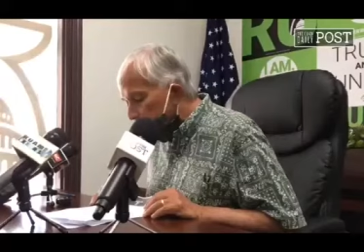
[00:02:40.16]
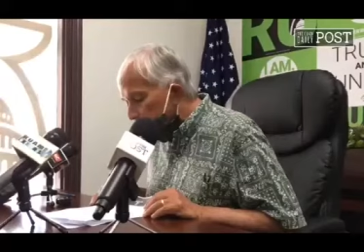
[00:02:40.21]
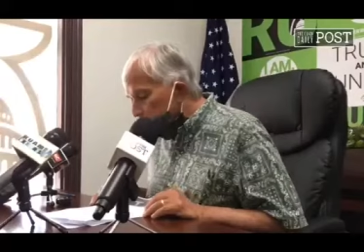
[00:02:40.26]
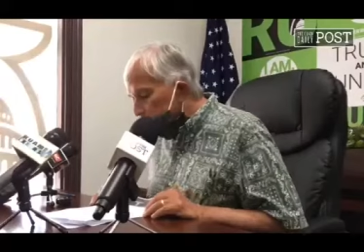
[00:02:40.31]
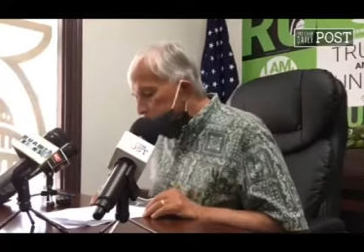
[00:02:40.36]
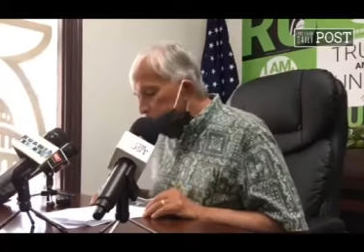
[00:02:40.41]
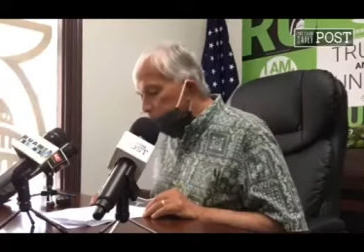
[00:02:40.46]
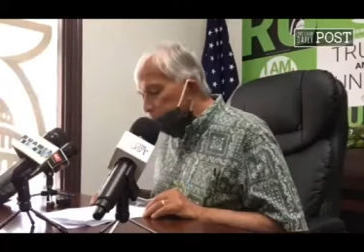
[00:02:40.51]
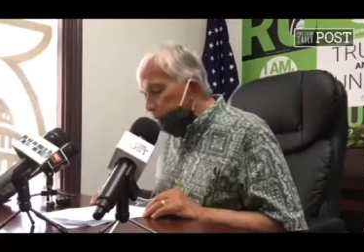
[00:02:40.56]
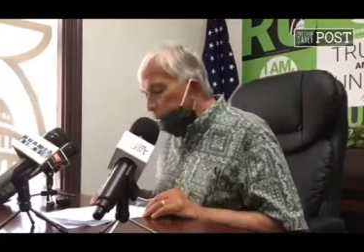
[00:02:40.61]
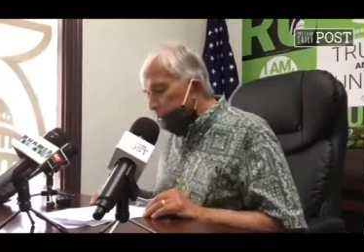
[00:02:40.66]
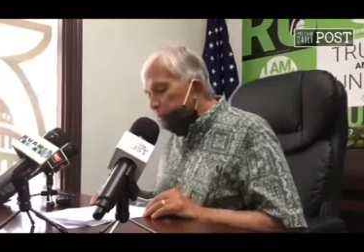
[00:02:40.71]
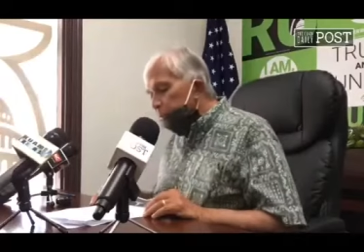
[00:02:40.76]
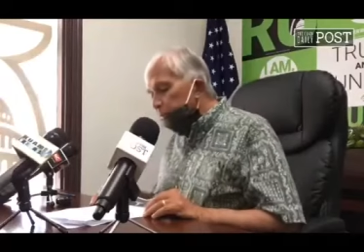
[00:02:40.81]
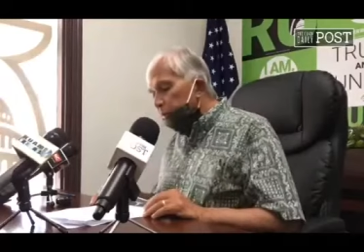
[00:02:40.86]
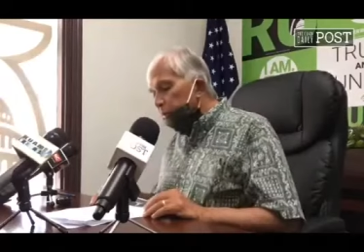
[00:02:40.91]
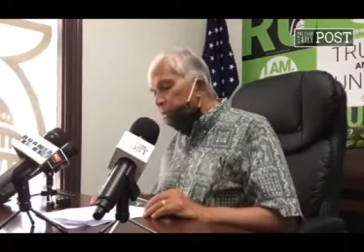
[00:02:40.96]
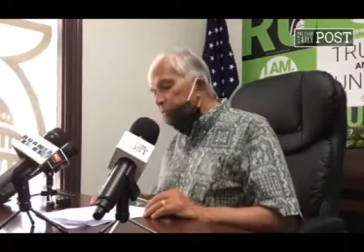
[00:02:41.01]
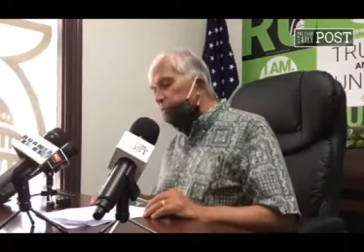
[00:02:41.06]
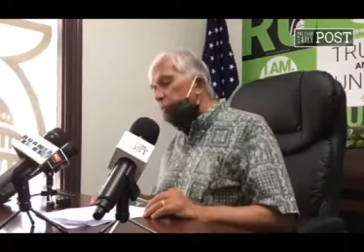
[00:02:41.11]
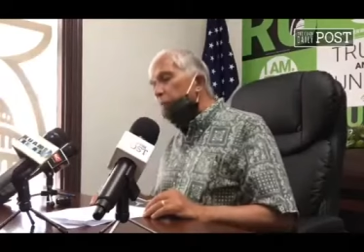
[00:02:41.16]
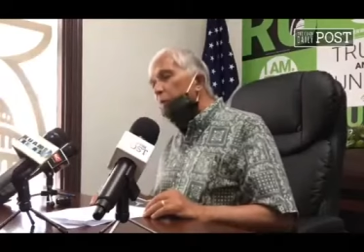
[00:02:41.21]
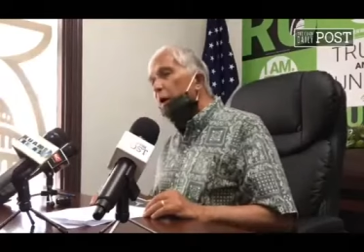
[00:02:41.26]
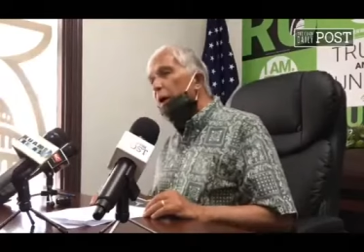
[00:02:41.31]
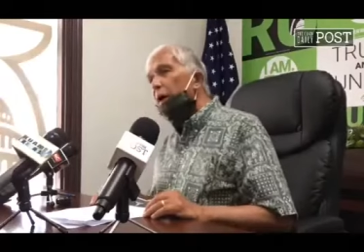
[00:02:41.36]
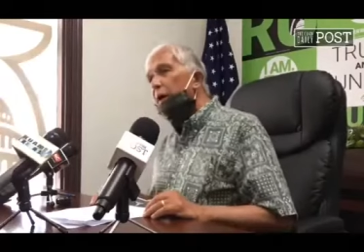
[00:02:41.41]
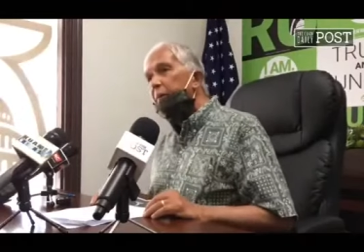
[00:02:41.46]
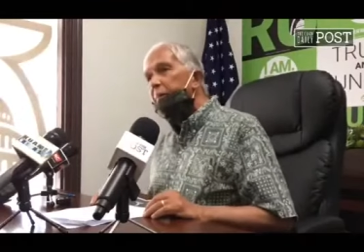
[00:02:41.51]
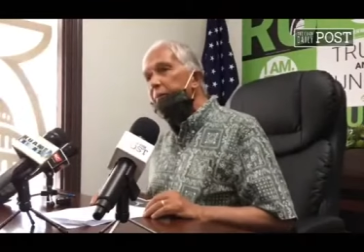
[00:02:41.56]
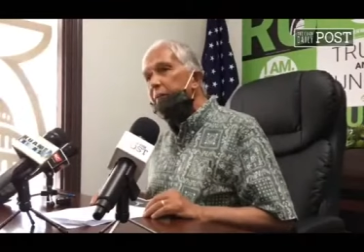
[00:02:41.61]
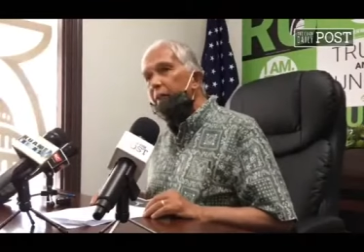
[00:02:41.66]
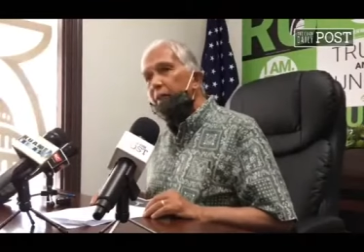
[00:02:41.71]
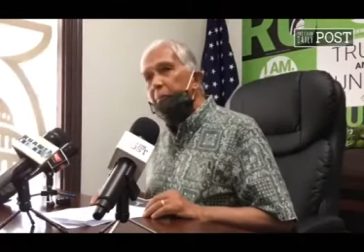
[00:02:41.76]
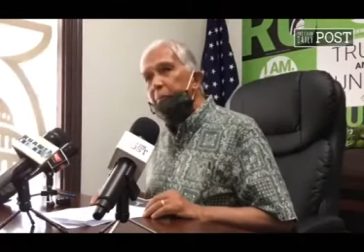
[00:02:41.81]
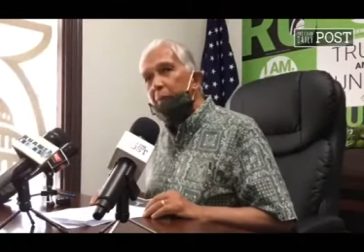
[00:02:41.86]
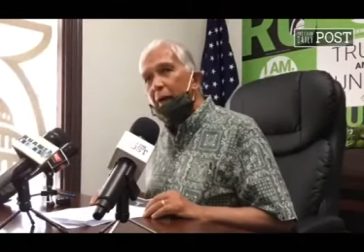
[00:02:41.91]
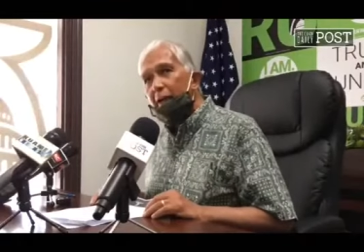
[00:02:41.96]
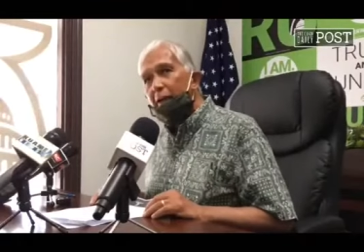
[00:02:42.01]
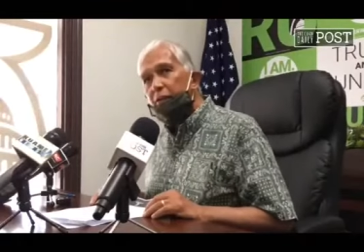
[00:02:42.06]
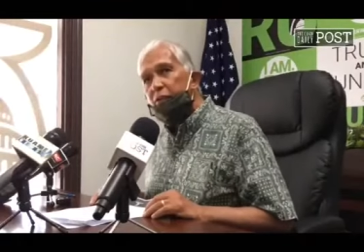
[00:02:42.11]
and the people of Guam
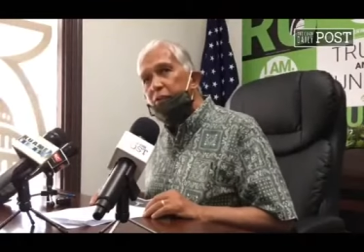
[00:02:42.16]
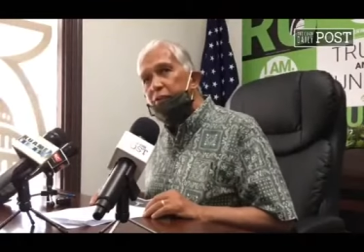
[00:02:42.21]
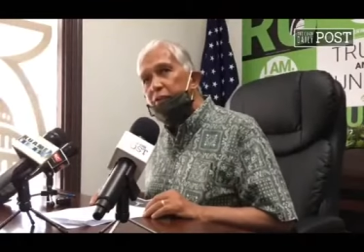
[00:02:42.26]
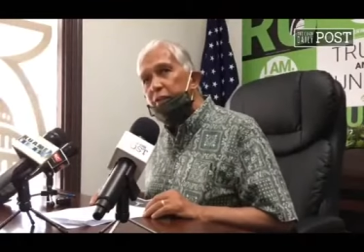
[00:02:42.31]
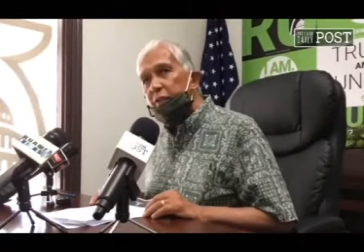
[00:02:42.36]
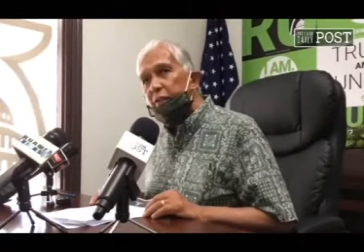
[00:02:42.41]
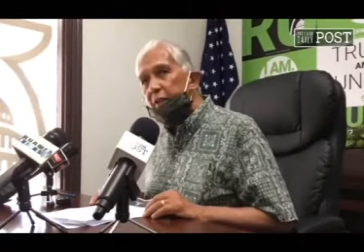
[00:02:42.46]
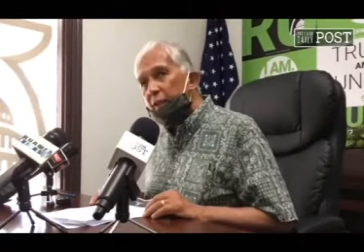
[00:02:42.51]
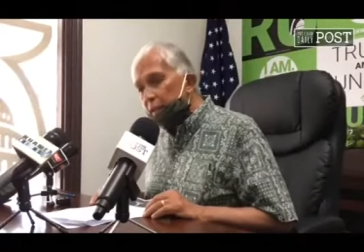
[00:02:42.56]
that Michael St.